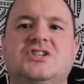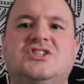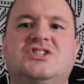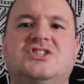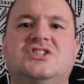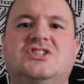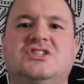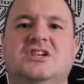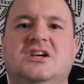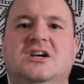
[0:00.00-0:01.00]

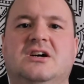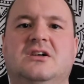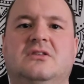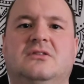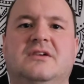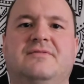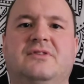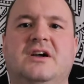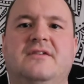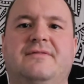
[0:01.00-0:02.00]
just
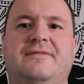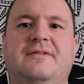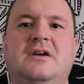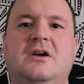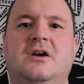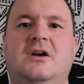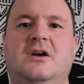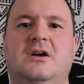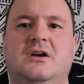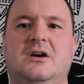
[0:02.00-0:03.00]
live life
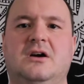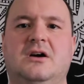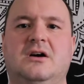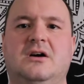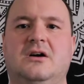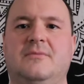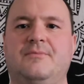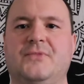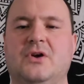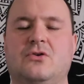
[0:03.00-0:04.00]

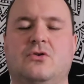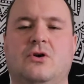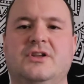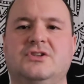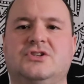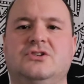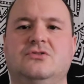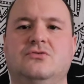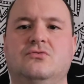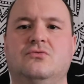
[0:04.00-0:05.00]
according
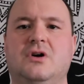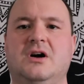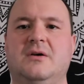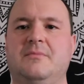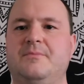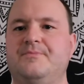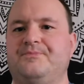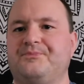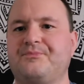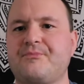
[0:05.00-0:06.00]
to um,
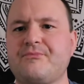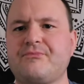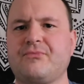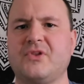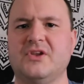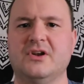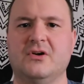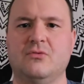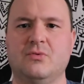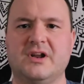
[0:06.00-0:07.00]
you
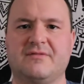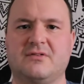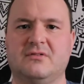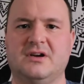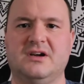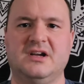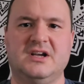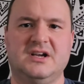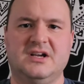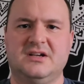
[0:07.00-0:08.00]
know, whatever uh,
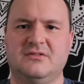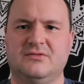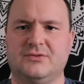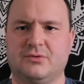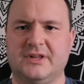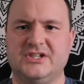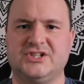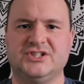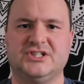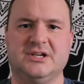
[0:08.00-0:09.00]
the
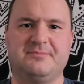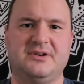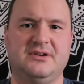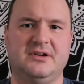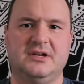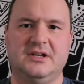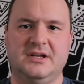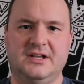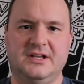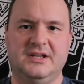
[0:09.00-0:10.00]
relationship
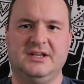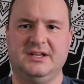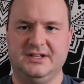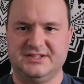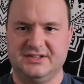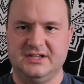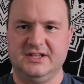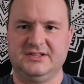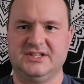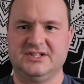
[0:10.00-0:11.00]
in,
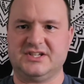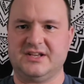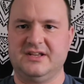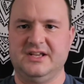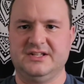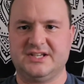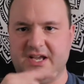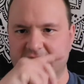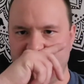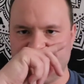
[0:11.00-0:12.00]
did t-
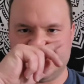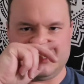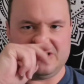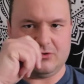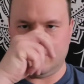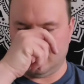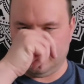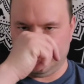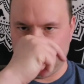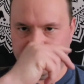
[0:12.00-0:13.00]
entails
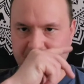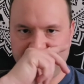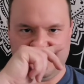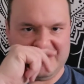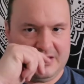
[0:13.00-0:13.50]
or, um,